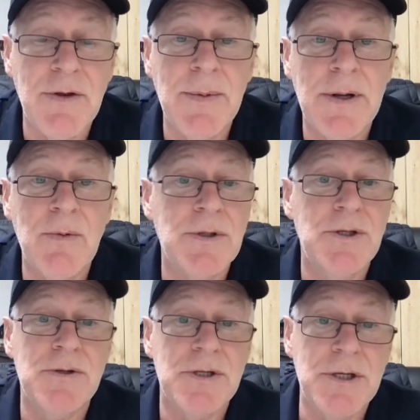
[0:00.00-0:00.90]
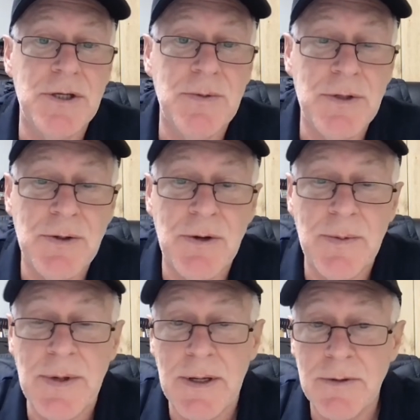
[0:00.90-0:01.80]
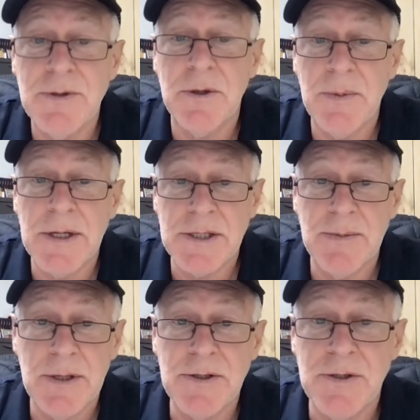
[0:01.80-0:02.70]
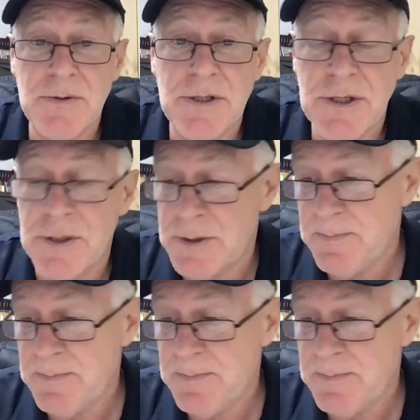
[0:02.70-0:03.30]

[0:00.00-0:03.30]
no matter what jurisdiction we're talking about. And I'll talk about some of those jurisdictions.